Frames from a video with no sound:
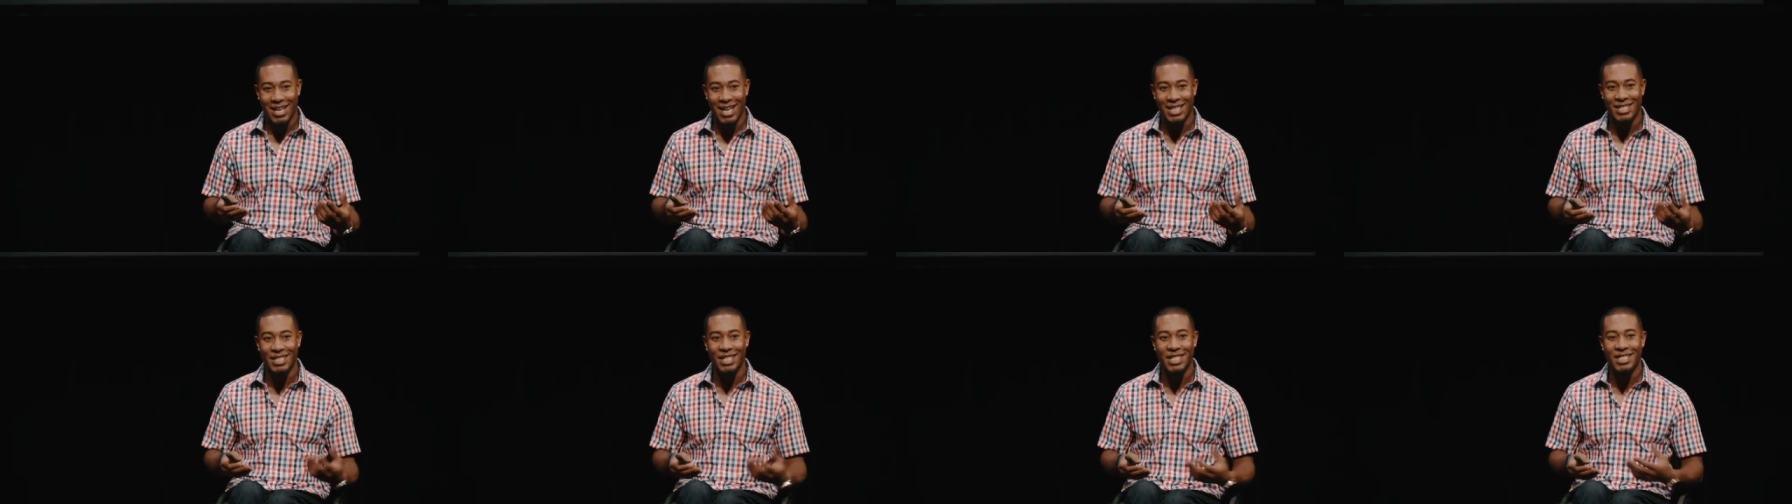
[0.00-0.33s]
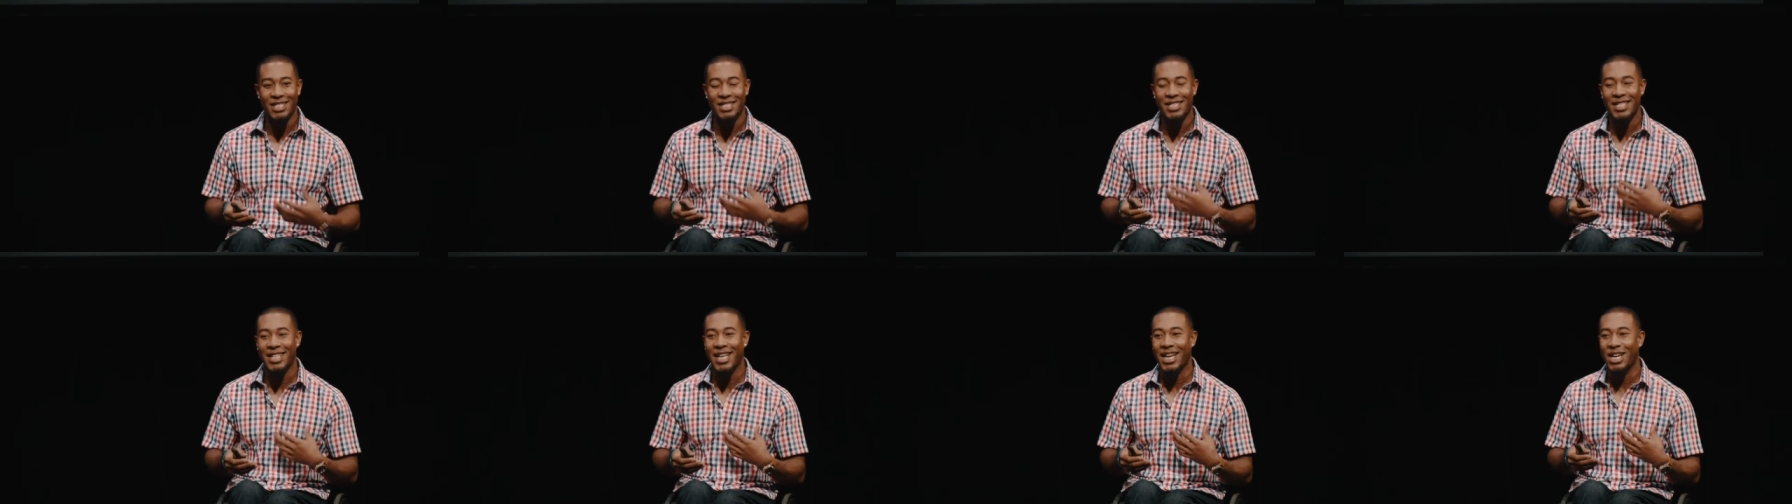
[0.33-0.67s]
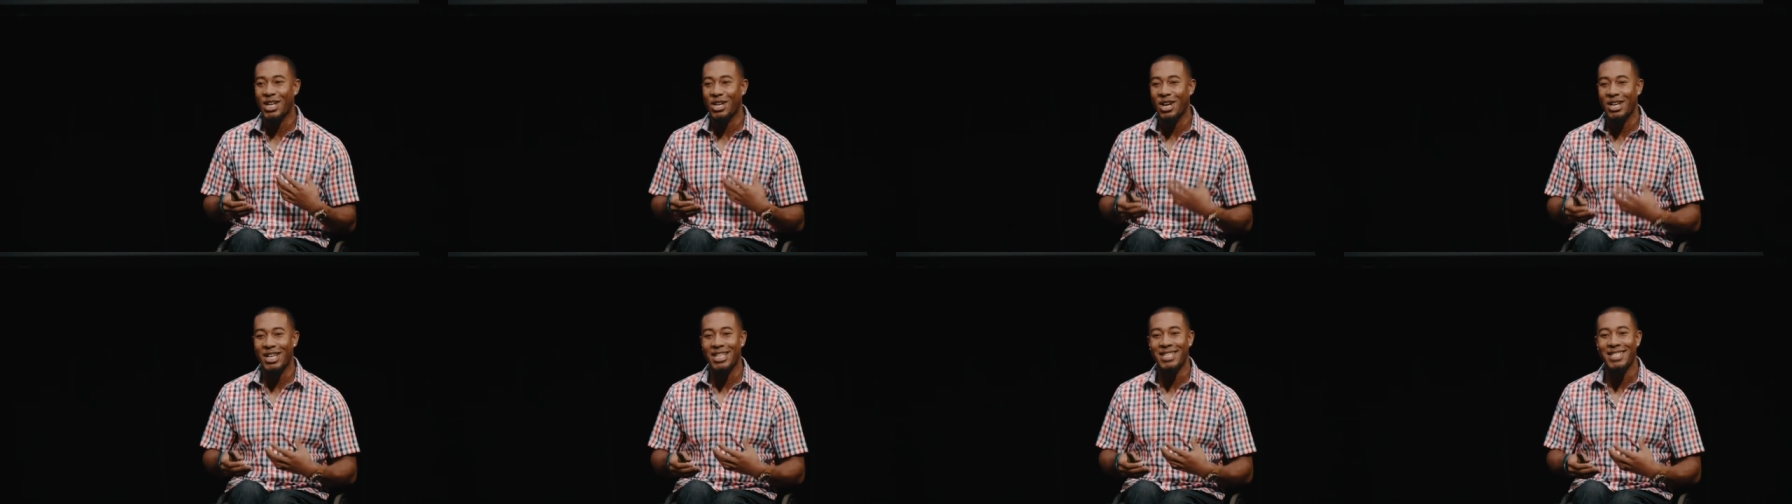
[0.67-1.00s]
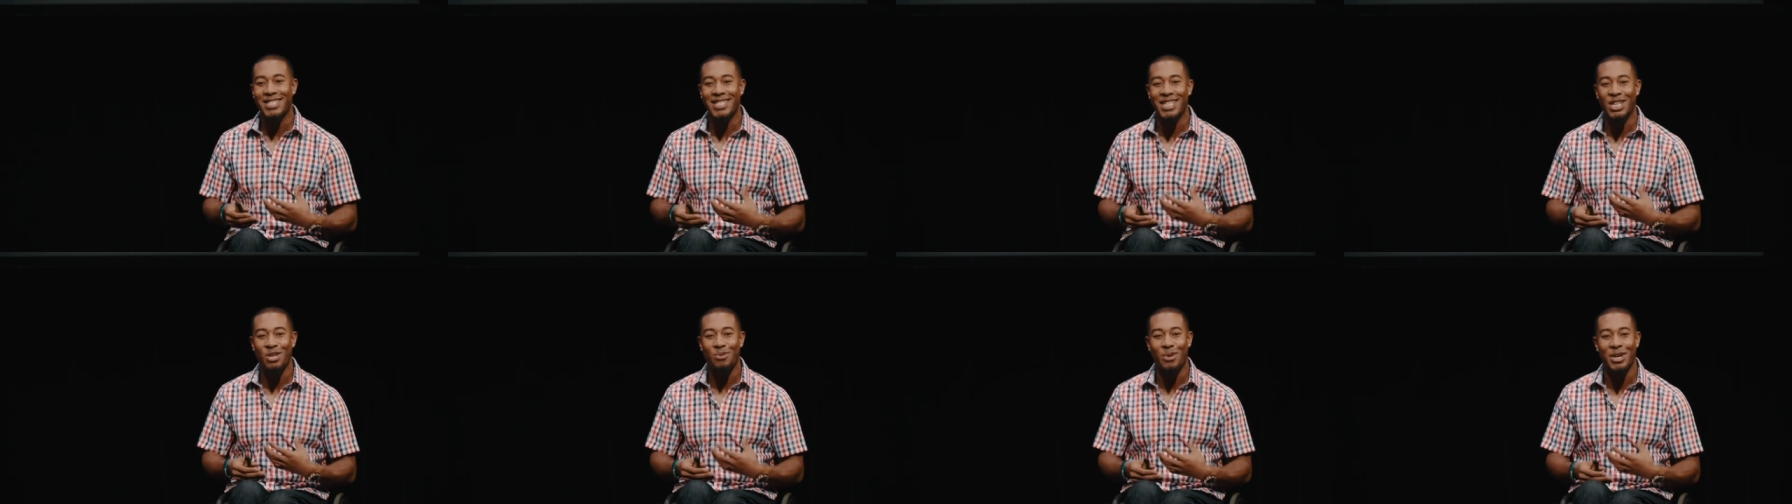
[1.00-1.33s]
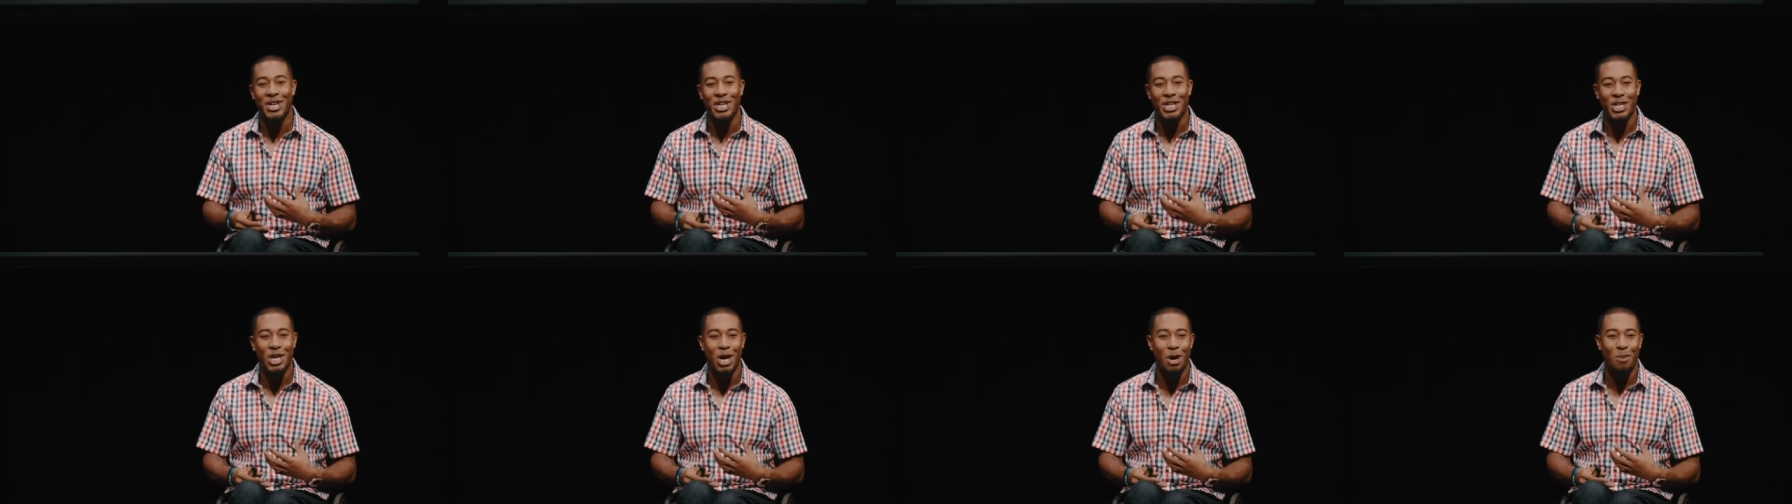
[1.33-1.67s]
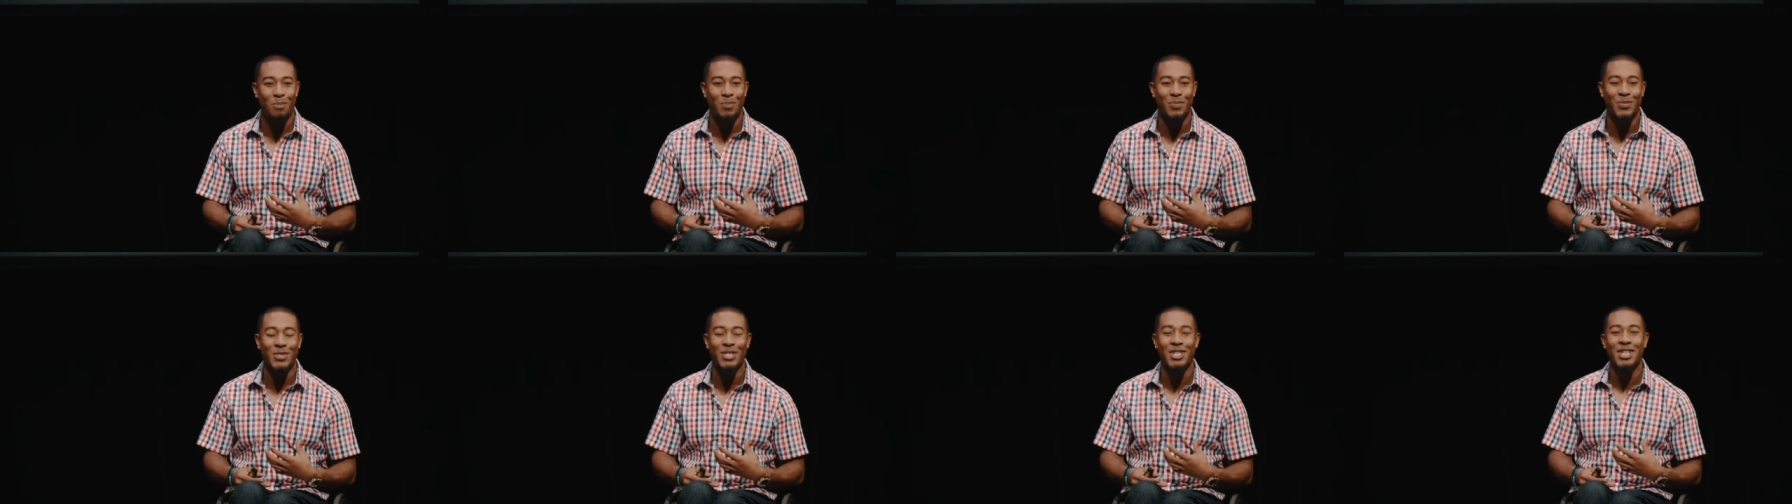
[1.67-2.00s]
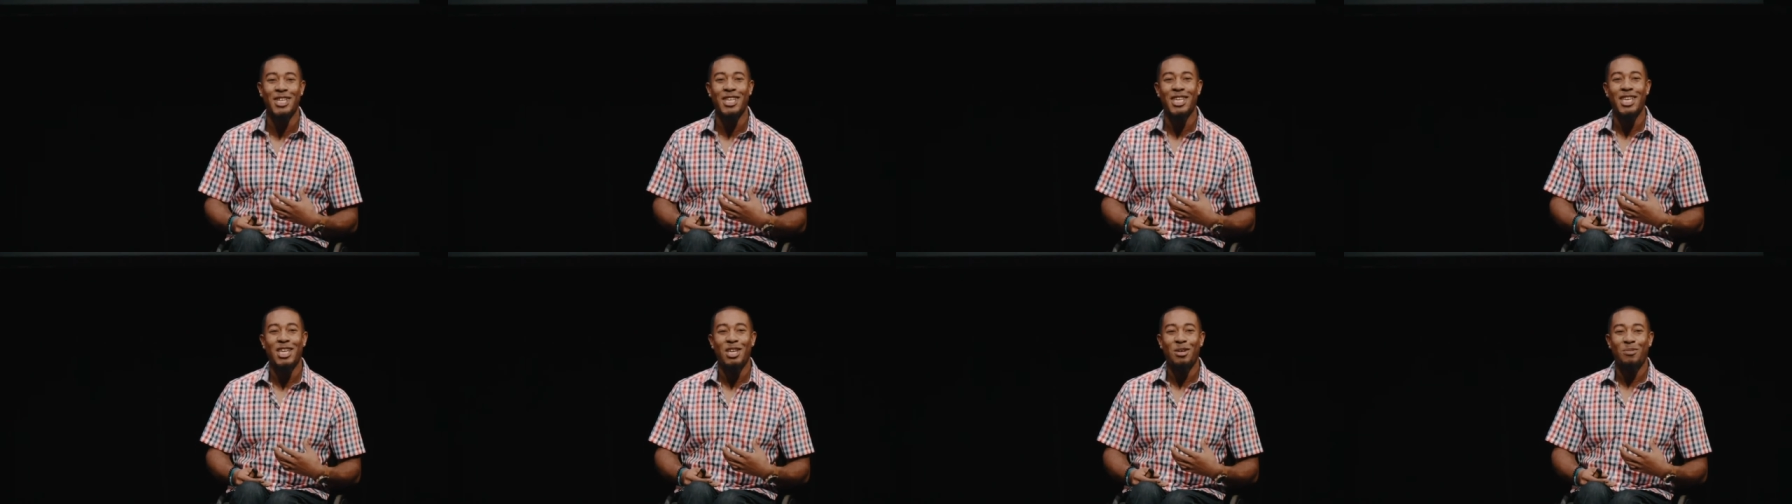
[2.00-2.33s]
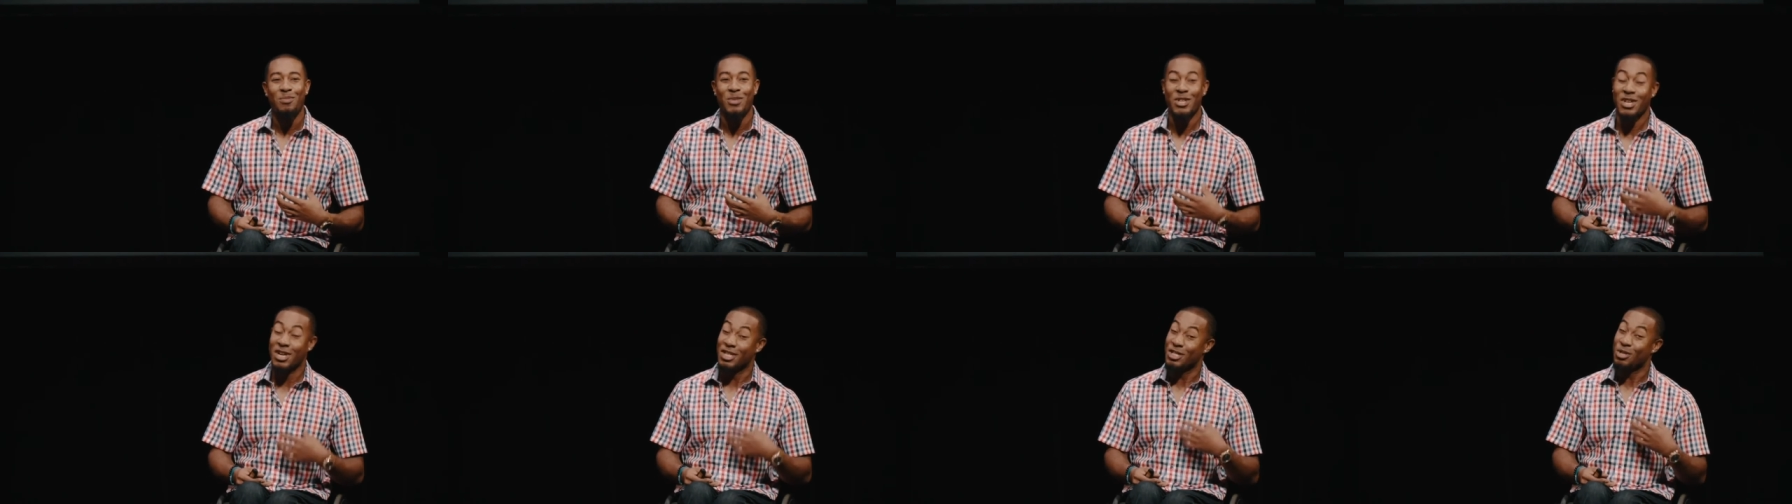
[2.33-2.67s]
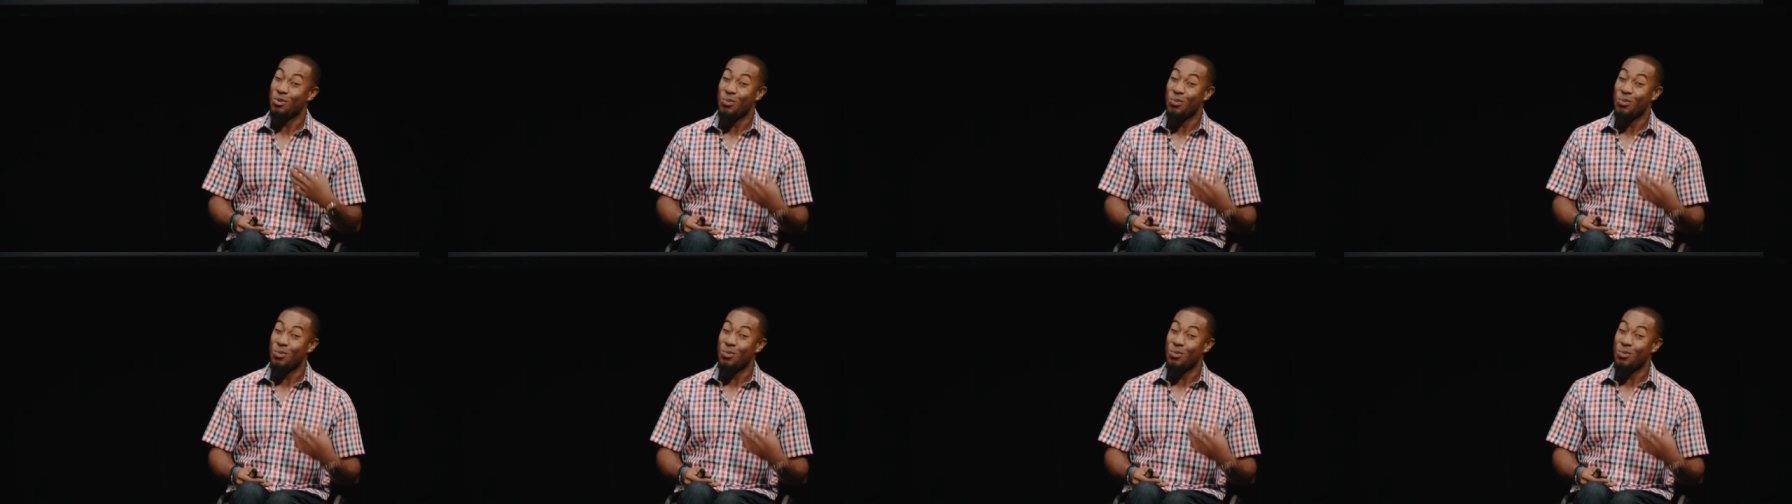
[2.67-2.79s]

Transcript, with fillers: and to listen to that gut instinct when it comes, because